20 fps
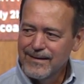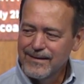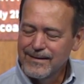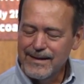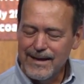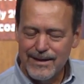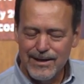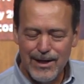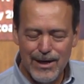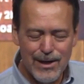
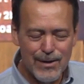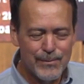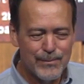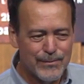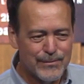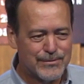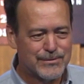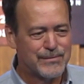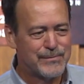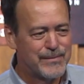That
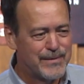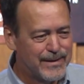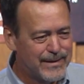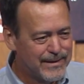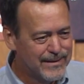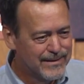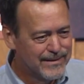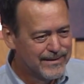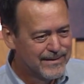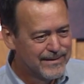humbles
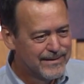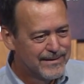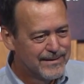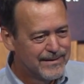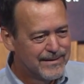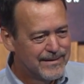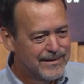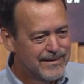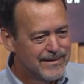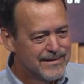me.
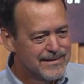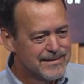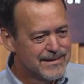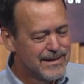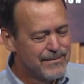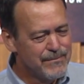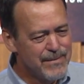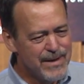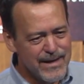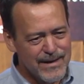
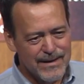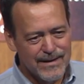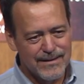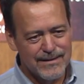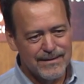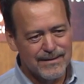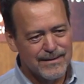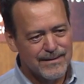Say, man,